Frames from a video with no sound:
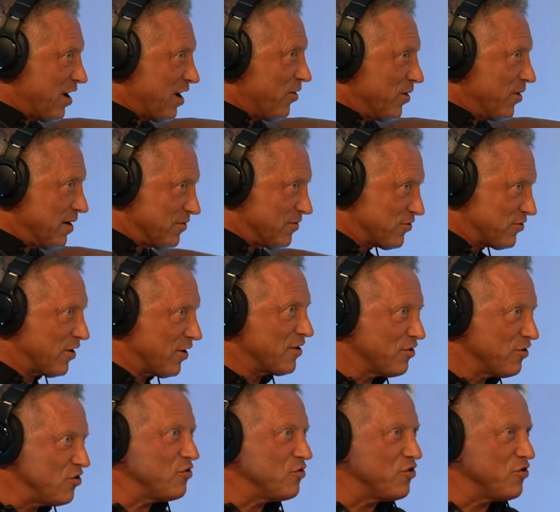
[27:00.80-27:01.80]
going. So
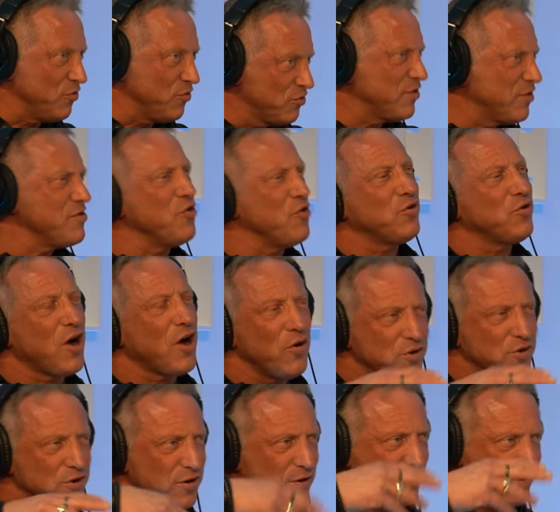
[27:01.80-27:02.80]
you you you go
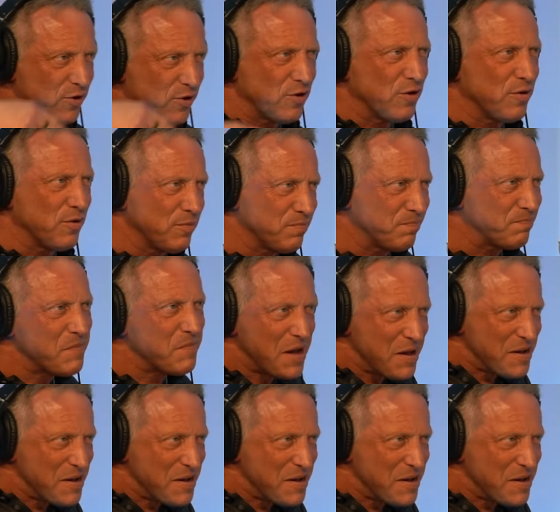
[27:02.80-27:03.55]
to your little